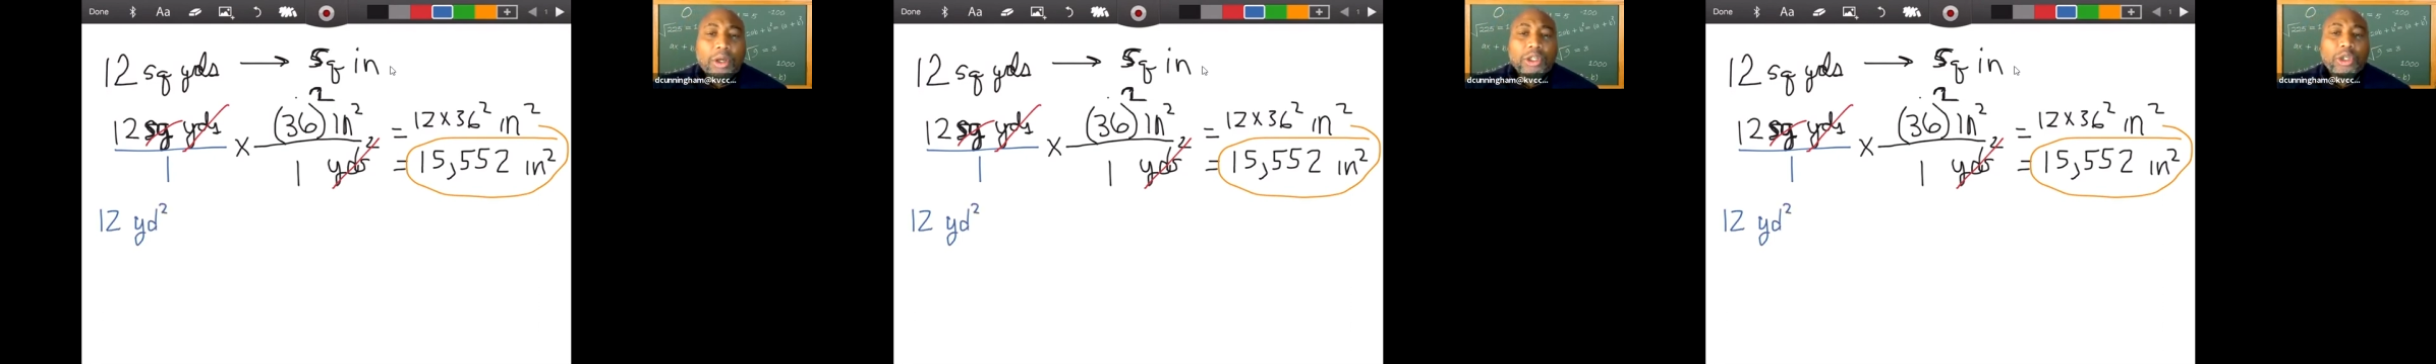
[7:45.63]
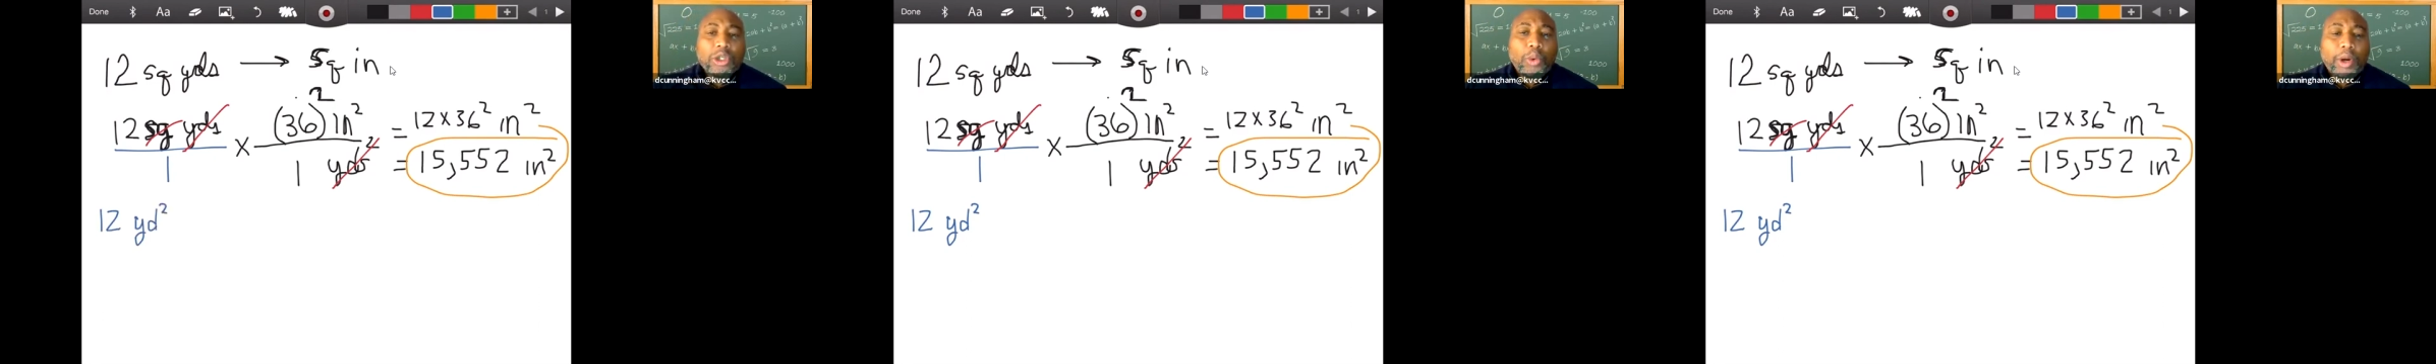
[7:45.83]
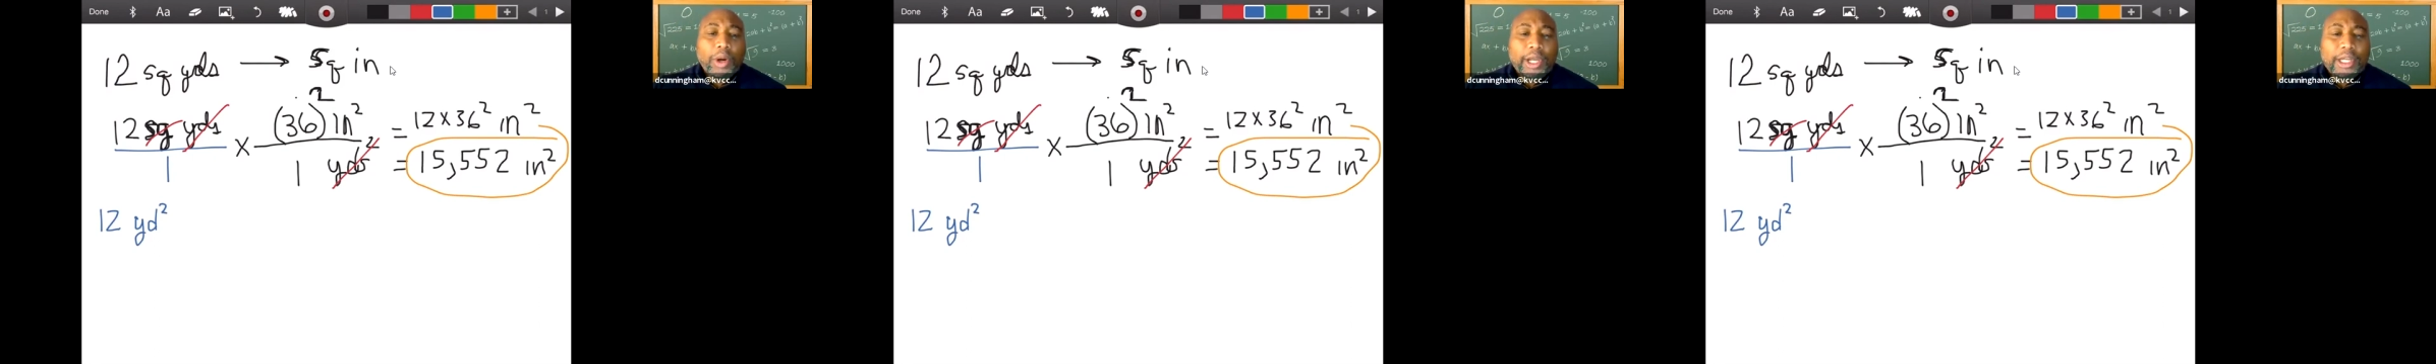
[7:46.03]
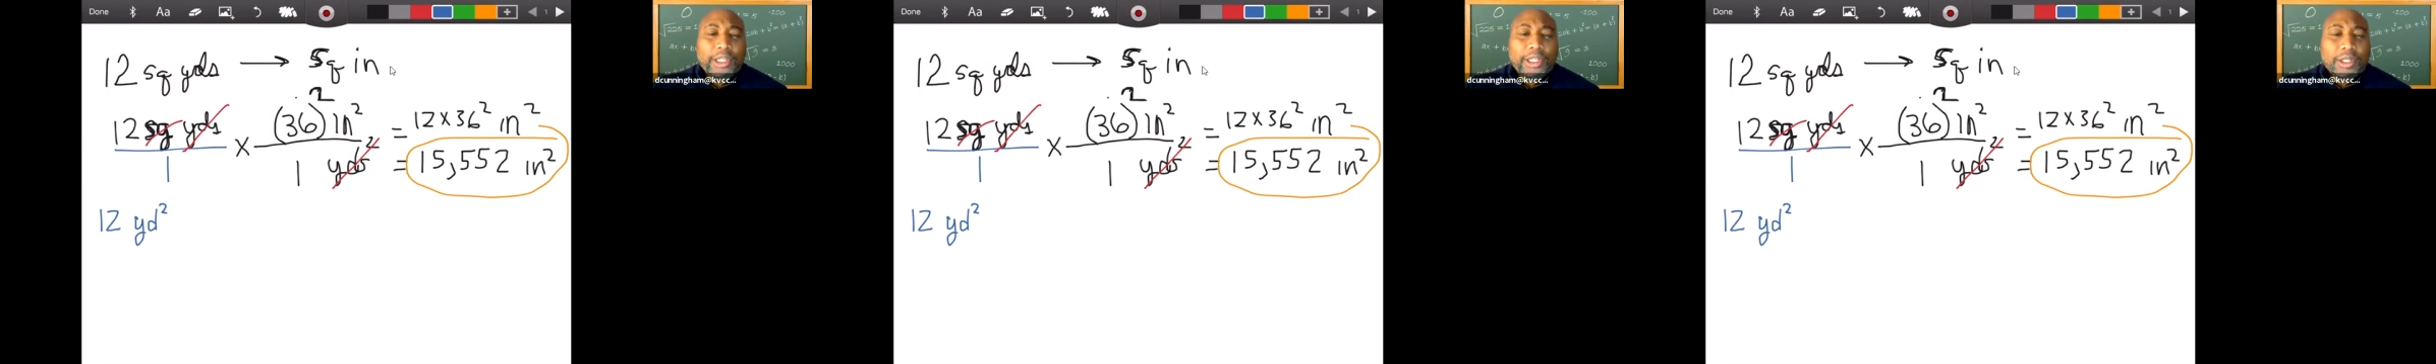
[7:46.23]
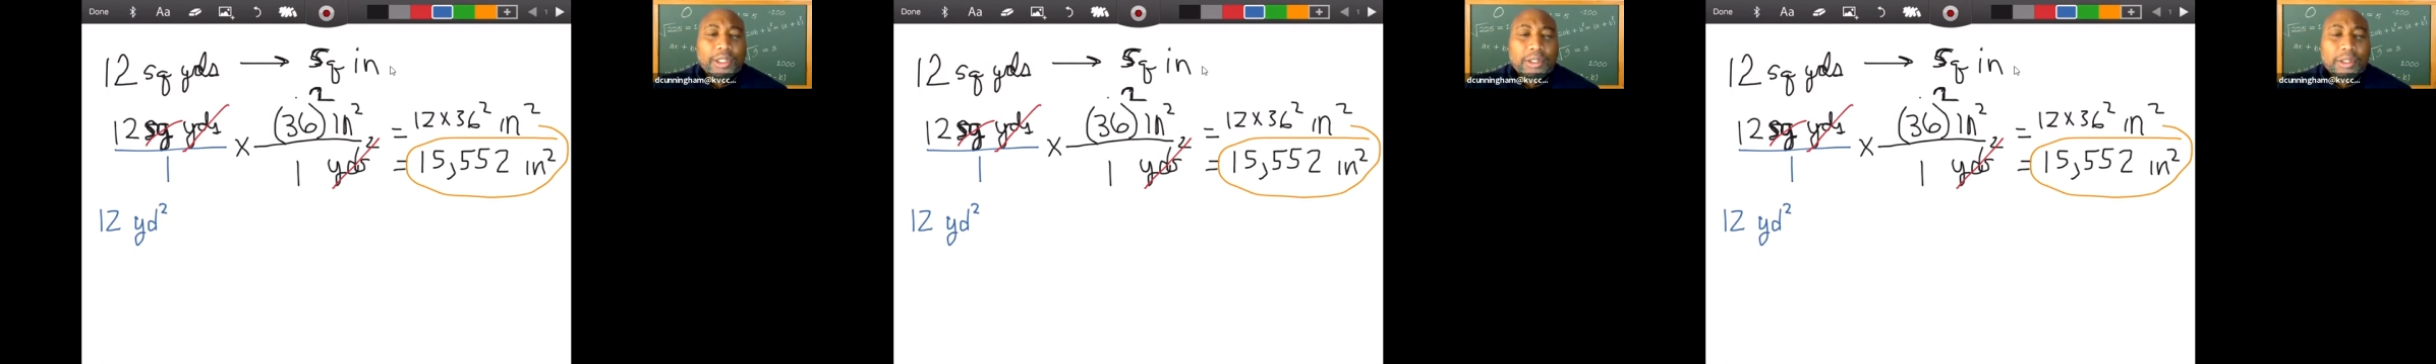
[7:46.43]
square
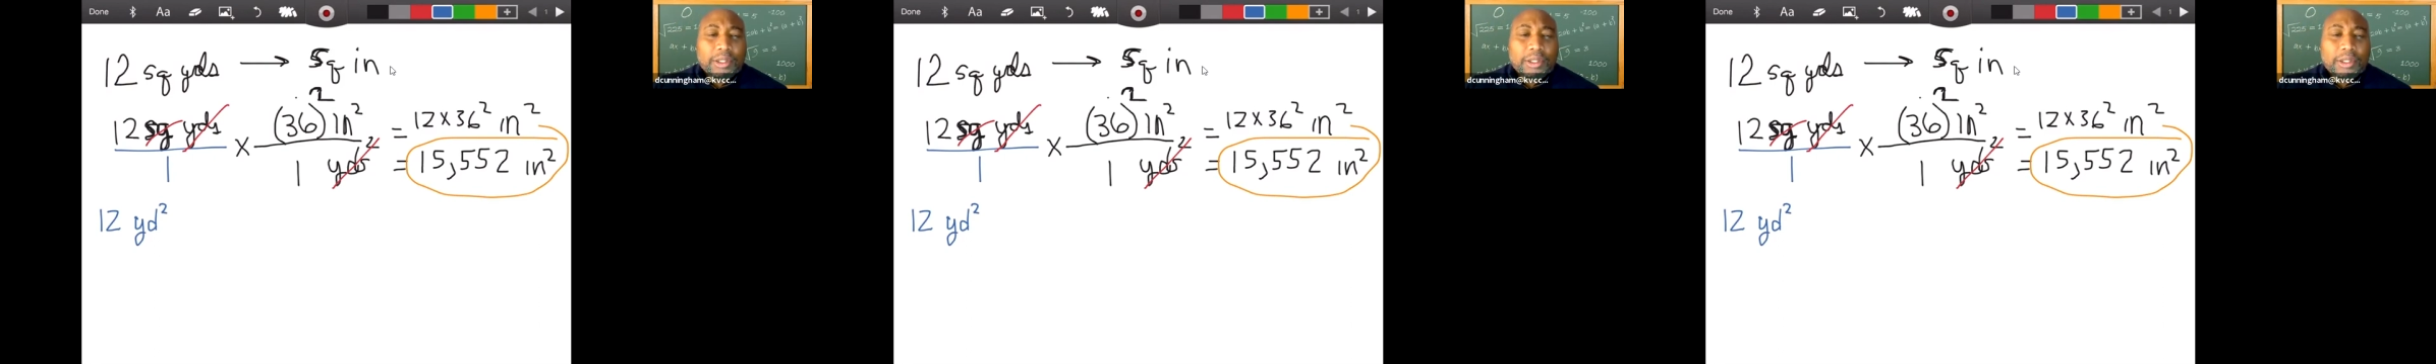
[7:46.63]
inches.